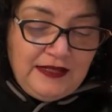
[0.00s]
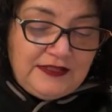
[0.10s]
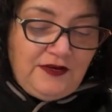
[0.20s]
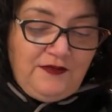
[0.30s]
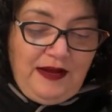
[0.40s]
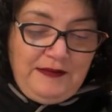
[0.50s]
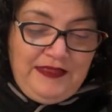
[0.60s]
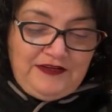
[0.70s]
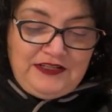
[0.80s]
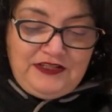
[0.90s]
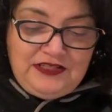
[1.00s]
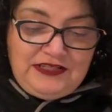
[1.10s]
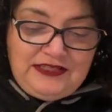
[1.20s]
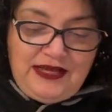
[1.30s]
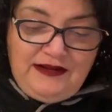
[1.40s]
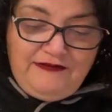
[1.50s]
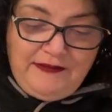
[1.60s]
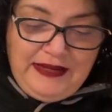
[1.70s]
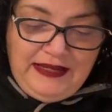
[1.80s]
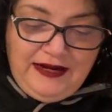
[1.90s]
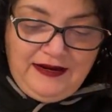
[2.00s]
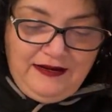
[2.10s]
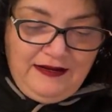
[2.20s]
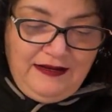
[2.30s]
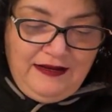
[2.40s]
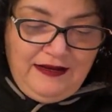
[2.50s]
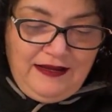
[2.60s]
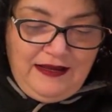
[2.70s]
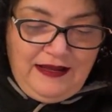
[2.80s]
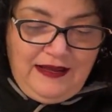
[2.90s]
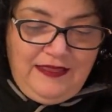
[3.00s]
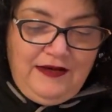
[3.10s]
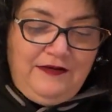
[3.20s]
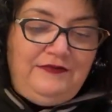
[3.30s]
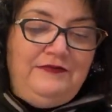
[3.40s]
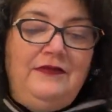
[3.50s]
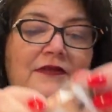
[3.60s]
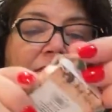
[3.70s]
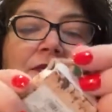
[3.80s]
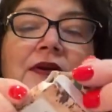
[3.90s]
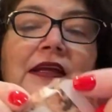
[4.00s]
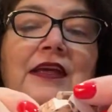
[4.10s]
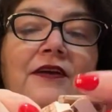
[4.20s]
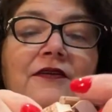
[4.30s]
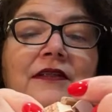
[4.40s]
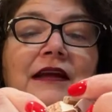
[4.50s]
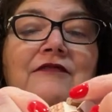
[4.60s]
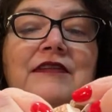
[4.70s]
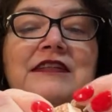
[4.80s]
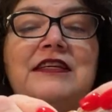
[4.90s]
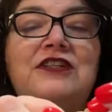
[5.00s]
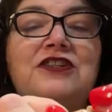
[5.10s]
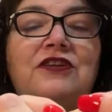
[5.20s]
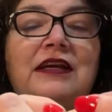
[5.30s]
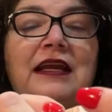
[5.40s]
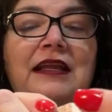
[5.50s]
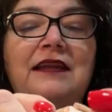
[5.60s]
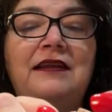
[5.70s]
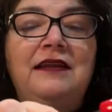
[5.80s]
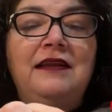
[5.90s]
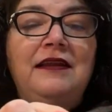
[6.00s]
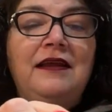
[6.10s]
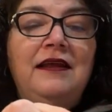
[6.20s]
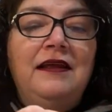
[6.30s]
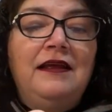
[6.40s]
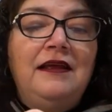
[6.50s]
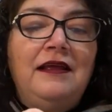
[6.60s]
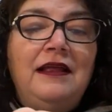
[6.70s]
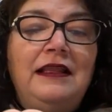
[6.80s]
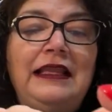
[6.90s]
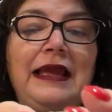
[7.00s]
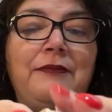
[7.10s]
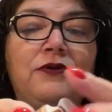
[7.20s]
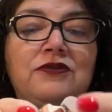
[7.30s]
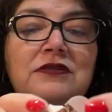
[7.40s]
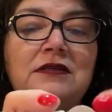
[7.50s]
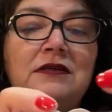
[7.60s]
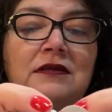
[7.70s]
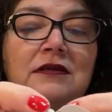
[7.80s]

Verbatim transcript: So, I mean, there's just a ton of them in here and they're, they're pretty cute, like vintage looking labels.